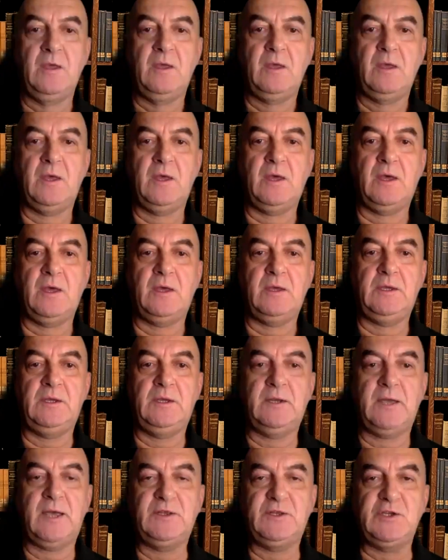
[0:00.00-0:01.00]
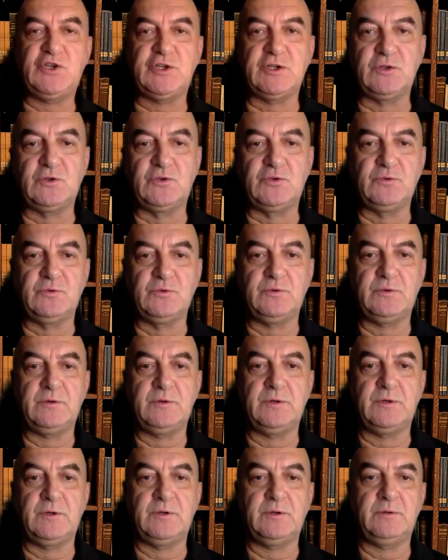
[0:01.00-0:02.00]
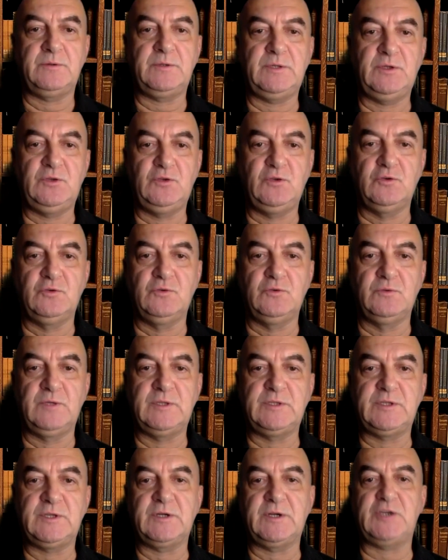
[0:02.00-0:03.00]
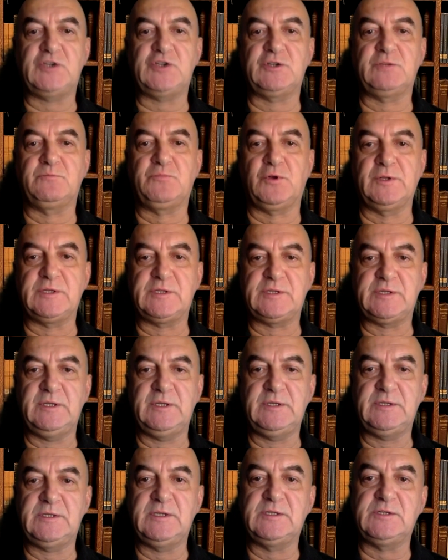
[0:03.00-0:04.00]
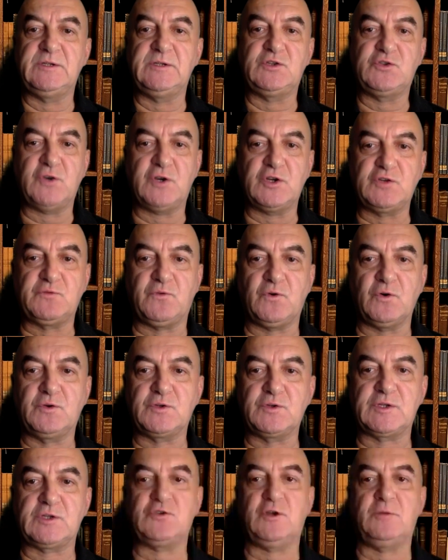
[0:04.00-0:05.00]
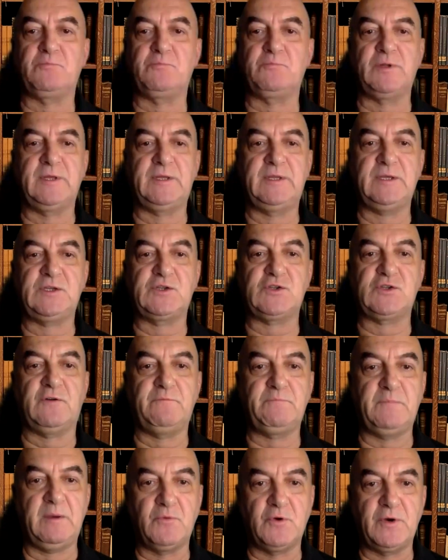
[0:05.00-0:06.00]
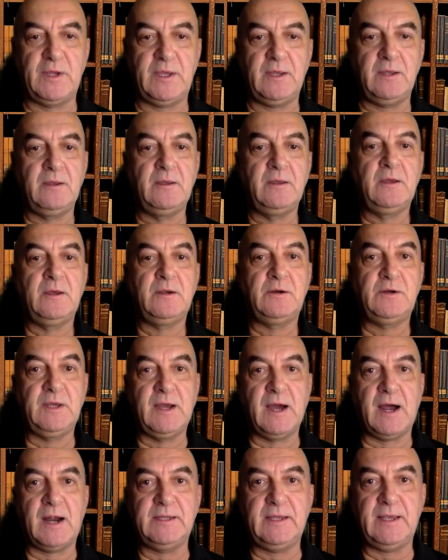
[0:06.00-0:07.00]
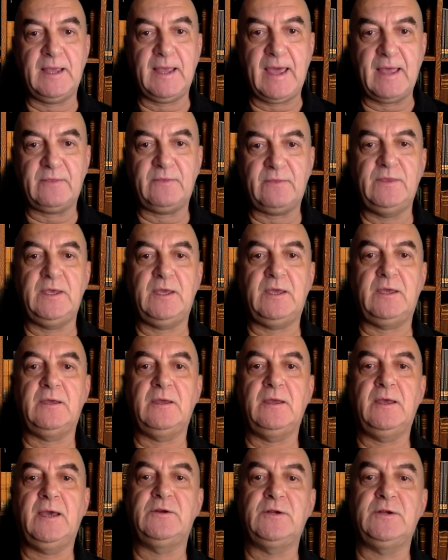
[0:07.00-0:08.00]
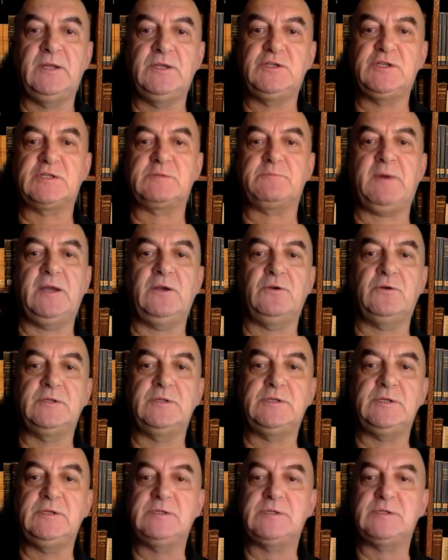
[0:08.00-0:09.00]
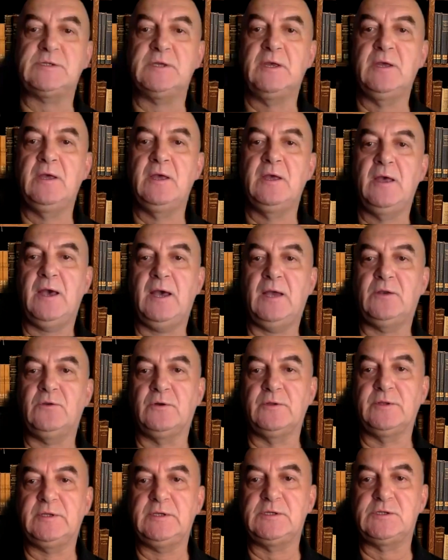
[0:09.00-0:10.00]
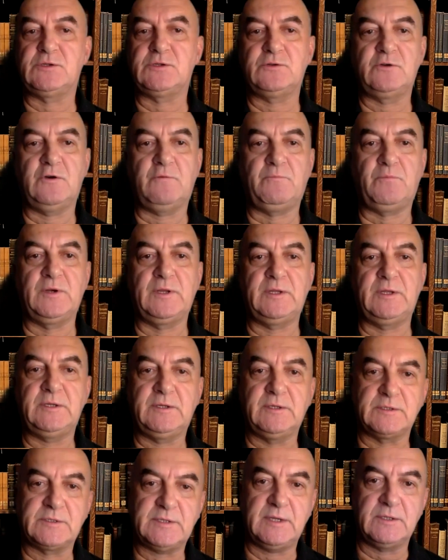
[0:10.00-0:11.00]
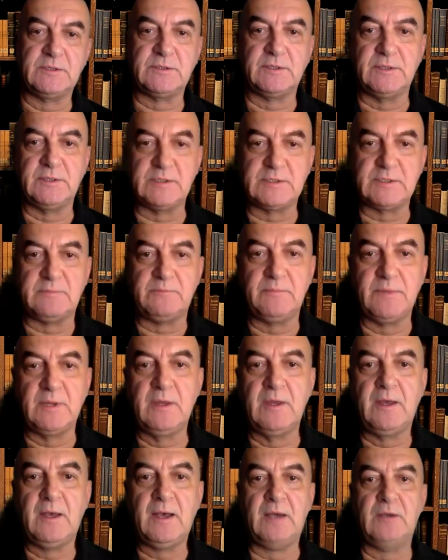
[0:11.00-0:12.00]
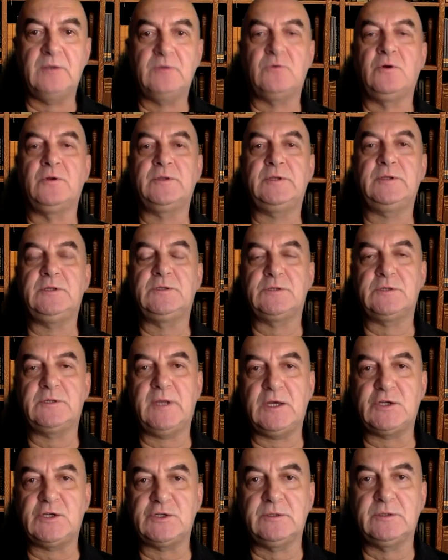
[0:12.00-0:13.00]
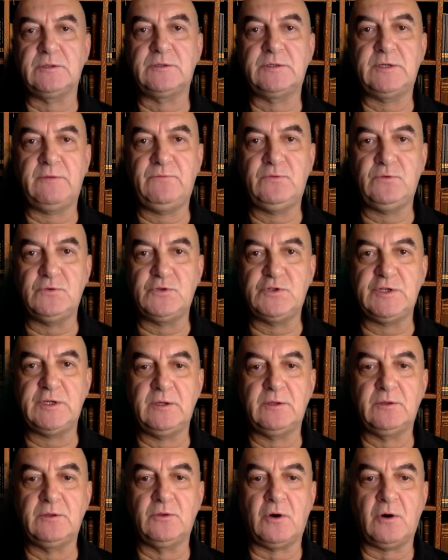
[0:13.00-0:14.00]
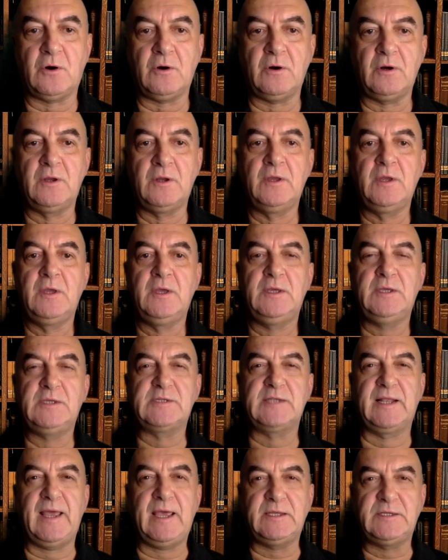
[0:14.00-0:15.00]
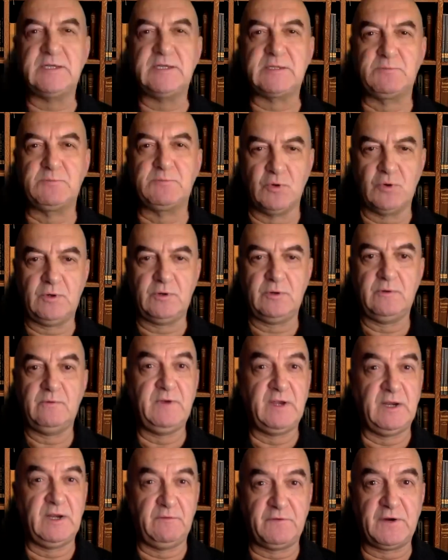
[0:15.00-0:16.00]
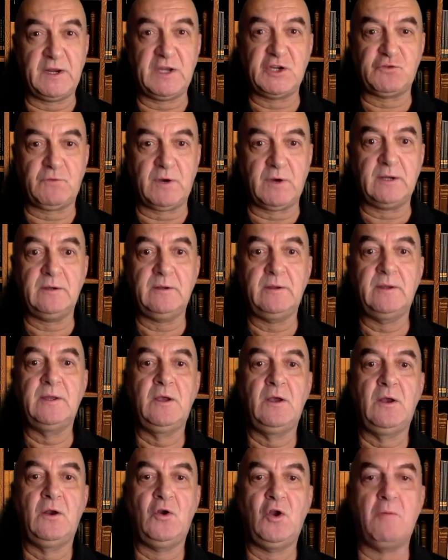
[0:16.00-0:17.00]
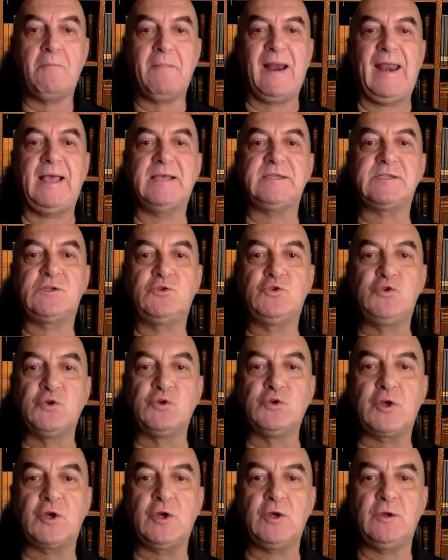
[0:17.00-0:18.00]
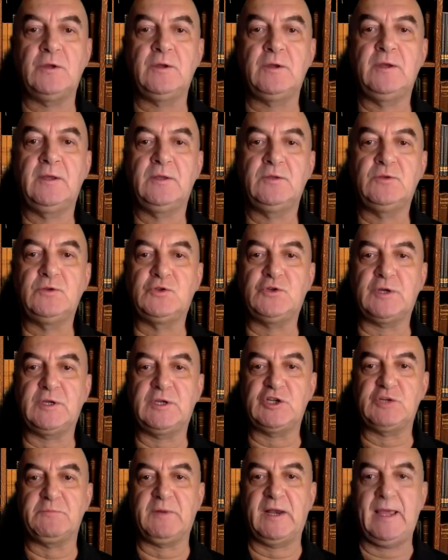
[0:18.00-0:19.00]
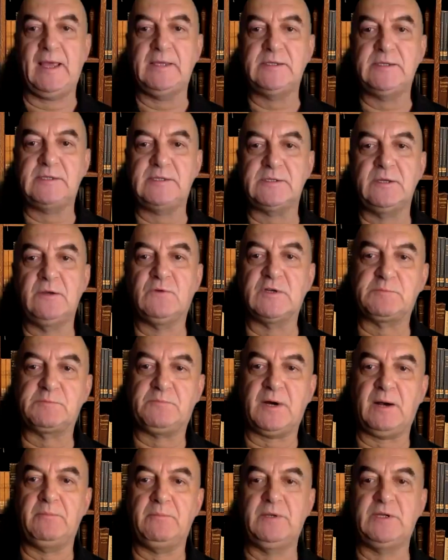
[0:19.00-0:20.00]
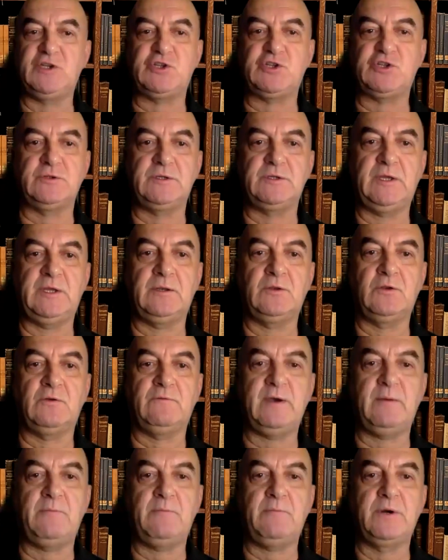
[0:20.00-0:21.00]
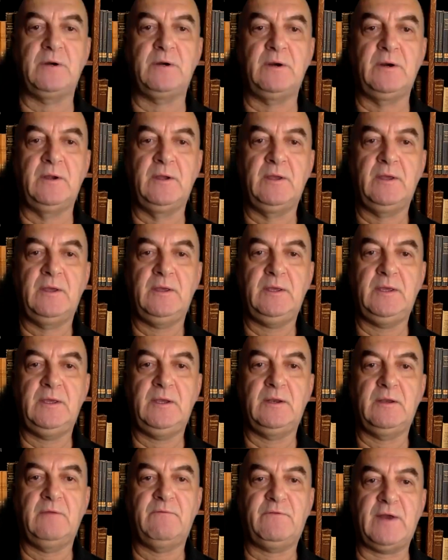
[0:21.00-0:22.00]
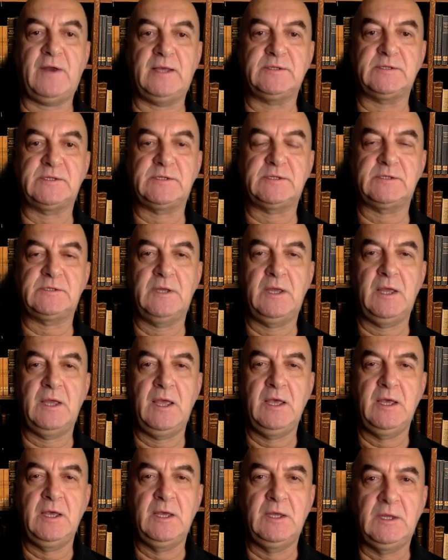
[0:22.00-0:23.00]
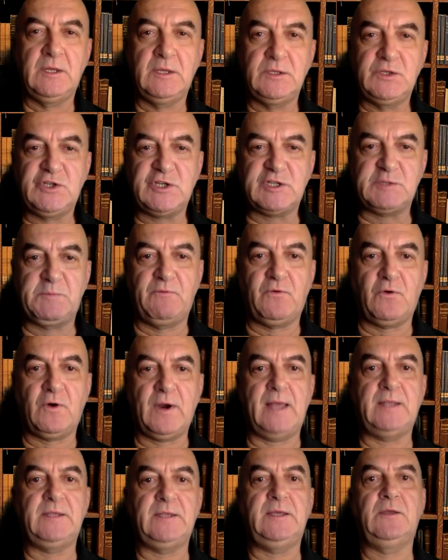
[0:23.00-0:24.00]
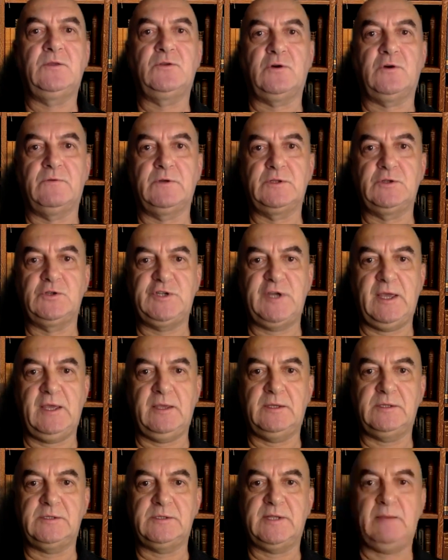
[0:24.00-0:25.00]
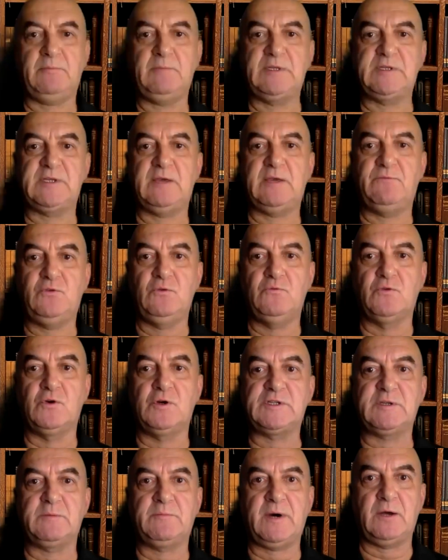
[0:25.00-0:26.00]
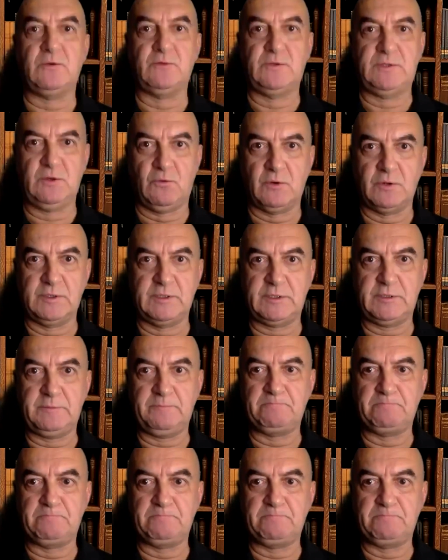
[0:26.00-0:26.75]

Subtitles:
In addition to EU integration policies, his research focuses on politics of memory regarding ethnic and religious minorities, and on the history of political centralism, and on international refugee law. His latest book, very fresh one, Le Malaise Turc, The Turkish Malaise, was published in November in France. Just before handing it over to Cengiz, let me say a few words about the order.